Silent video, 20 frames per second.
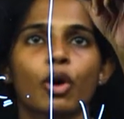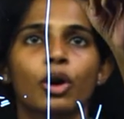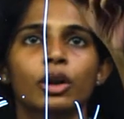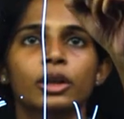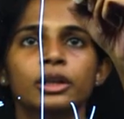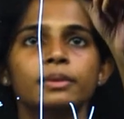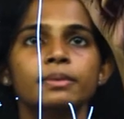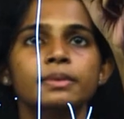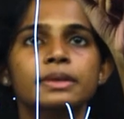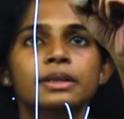
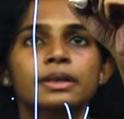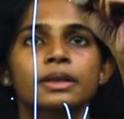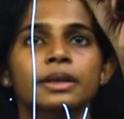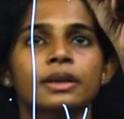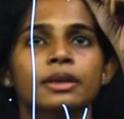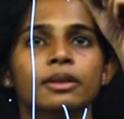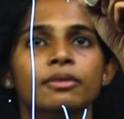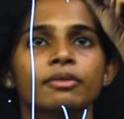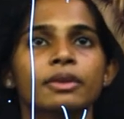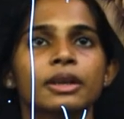volumes
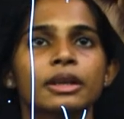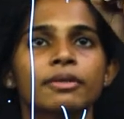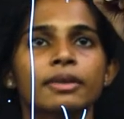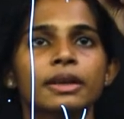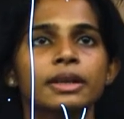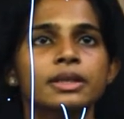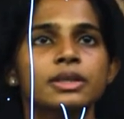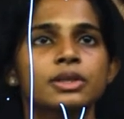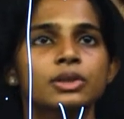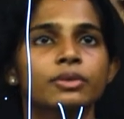
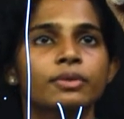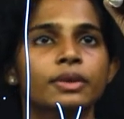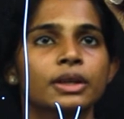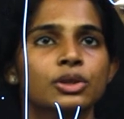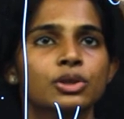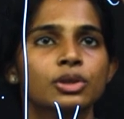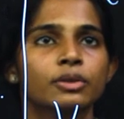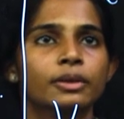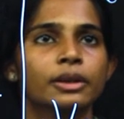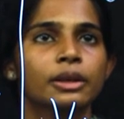
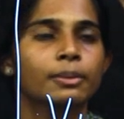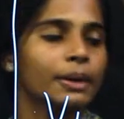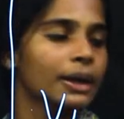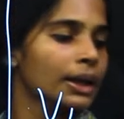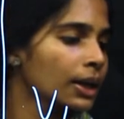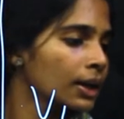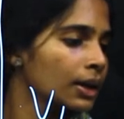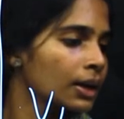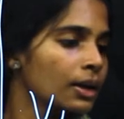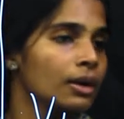V1:V2 will be
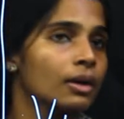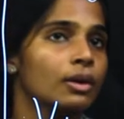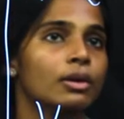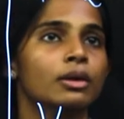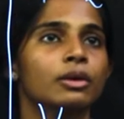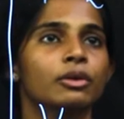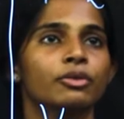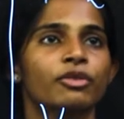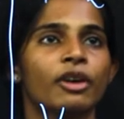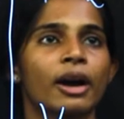
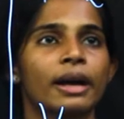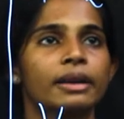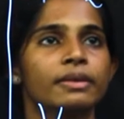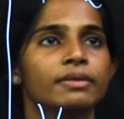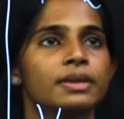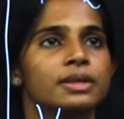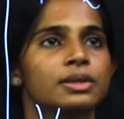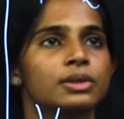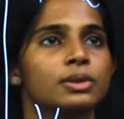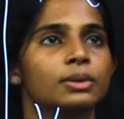
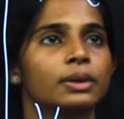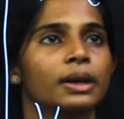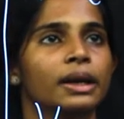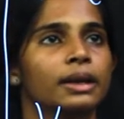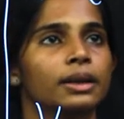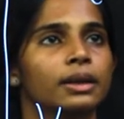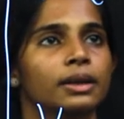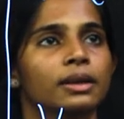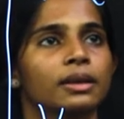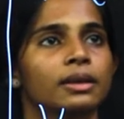5:9.
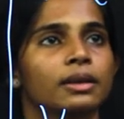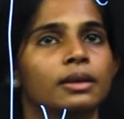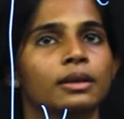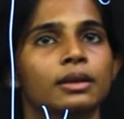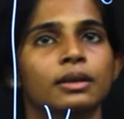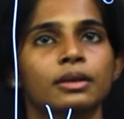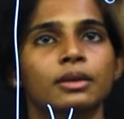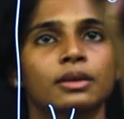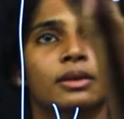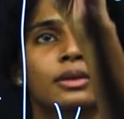
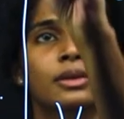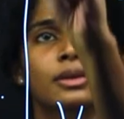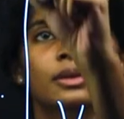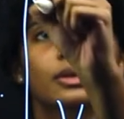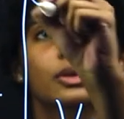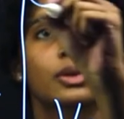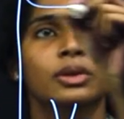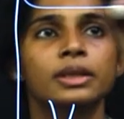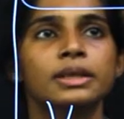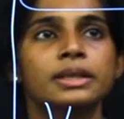
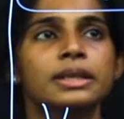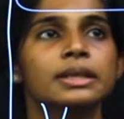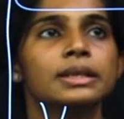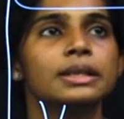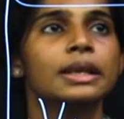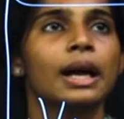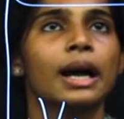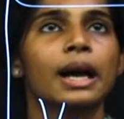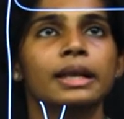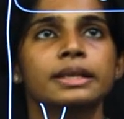So this is
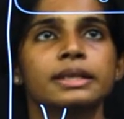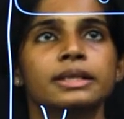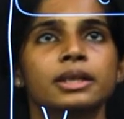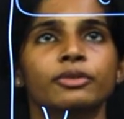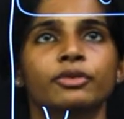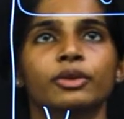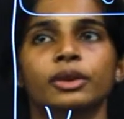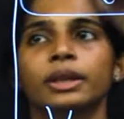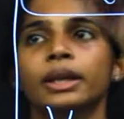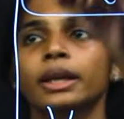the answer
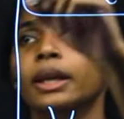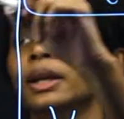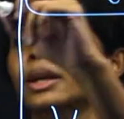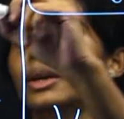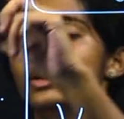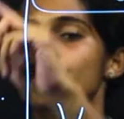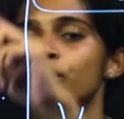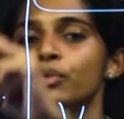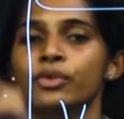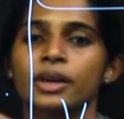for the
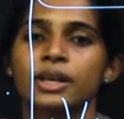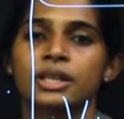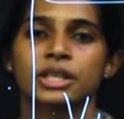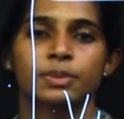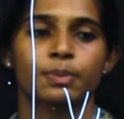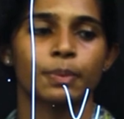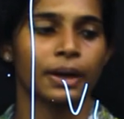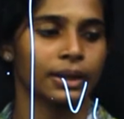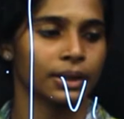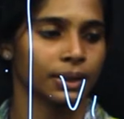first
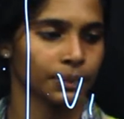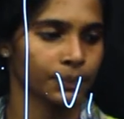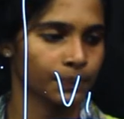part.